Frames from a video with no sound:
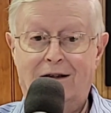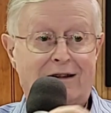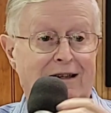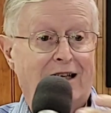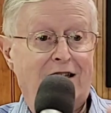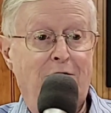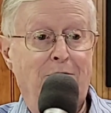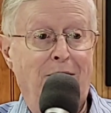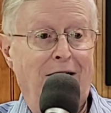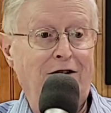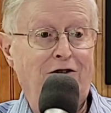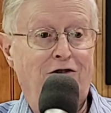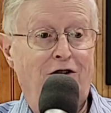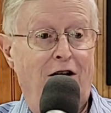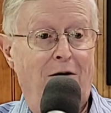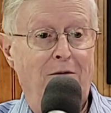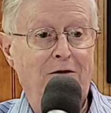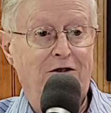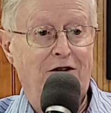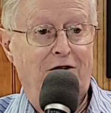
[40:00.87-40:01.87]
That's my
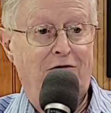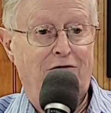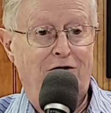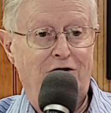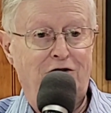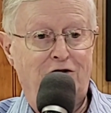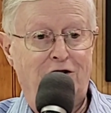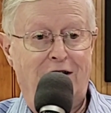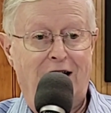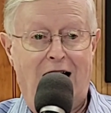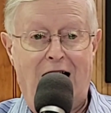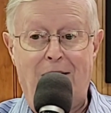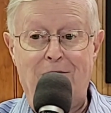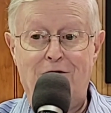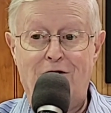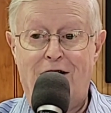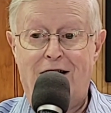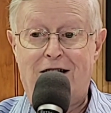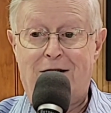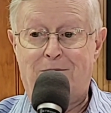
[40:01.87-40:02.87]
job as a Christian. I'm
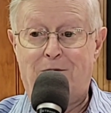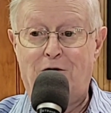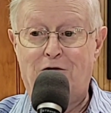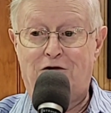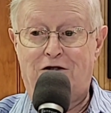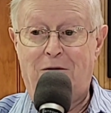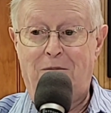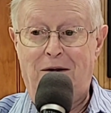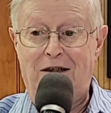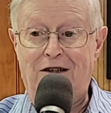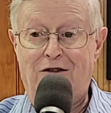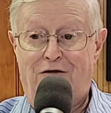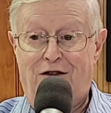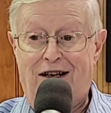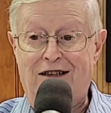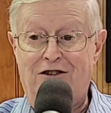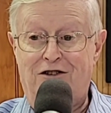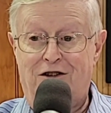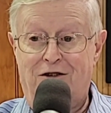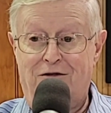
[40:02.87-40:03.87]
not supposed to be
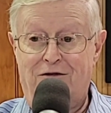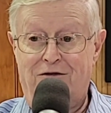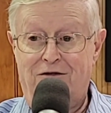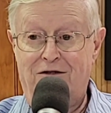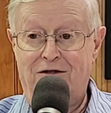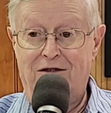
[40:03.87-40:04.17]
offensive.